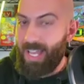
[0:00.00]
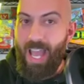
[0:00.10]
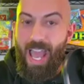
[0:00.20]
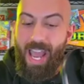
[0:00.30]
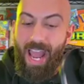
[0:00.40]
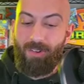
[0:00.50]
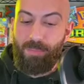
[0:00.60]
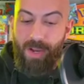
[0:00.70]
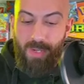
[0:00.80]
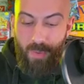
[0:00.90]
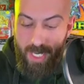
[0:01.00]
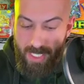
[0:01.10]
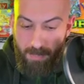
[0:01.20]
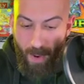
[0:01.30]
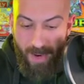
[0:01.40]
Hey, everybody
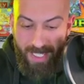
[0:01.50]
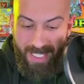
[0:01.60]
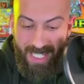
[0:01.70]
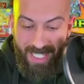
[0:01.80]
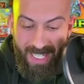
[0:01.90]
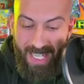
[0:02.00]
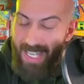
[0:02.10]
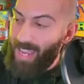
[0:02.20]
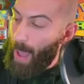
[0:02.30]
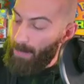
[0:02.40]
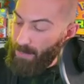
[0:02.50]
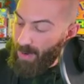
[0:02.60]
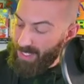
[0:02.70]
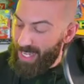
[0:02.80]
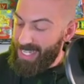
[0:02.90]
wish Pokedeek happy birthday.